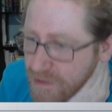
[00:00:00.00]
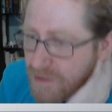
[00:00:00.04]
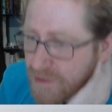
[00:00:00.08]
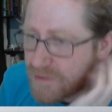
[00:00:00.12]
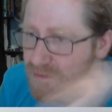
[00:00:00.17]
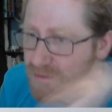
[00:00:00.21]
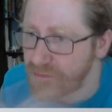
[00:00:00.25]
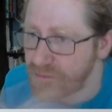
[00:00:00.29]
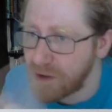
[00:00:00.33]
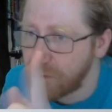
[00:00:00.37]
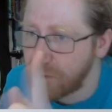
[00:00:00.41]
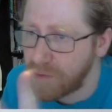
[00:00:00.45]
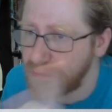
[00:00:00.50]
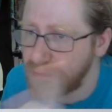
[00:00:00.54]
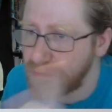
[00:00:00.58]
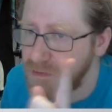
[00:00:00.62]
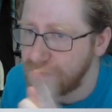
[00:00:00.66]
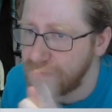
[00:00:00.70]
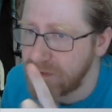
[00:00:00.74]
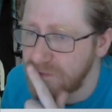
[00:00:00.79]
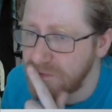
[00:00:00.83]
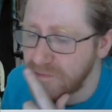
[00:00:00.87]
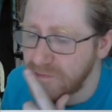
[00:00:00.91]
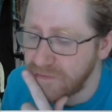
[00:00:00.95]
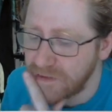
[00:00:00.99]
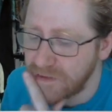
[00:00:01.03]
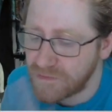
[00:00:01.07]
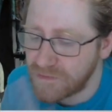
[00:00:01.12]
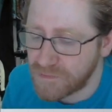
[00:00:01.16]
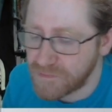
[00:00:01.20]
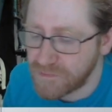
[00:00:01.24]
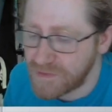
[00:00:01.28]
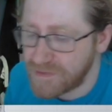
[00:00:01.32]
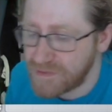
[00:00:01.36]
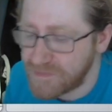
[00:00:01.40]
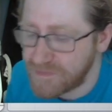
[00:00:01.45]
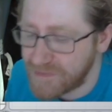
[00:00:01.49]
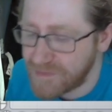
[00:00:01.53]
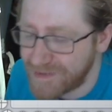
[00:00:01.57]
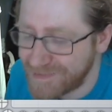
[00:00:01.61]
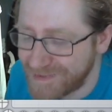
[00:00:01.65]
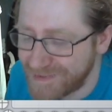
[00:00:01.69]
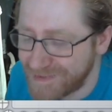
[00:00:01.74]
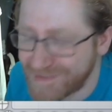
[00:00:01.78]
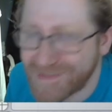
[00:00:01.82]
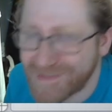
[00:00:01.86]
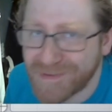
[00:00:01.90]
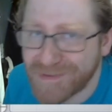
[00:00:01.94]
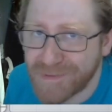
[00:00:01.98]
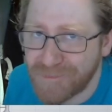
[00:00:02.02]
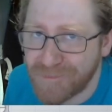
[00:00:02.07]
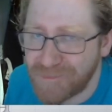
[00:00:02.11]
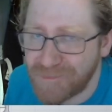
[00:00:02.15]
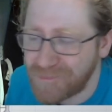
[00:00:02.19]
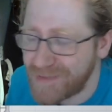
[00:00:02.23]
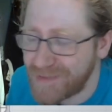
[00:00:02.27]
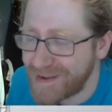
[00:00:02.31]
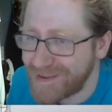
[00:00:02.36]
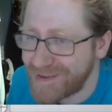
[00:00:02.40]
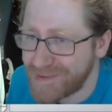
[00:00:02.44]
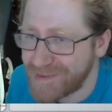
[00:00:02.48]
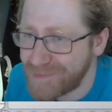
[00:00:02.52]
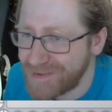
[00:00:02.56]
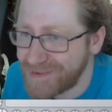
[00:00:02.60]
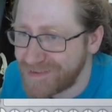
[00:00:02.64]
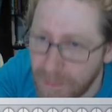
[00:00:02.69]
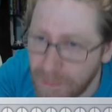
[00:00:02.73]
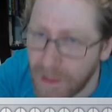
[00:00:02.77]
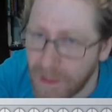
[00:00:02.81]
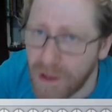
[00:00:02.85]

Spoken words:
So I'm going to need to redesign this. Back in a bit.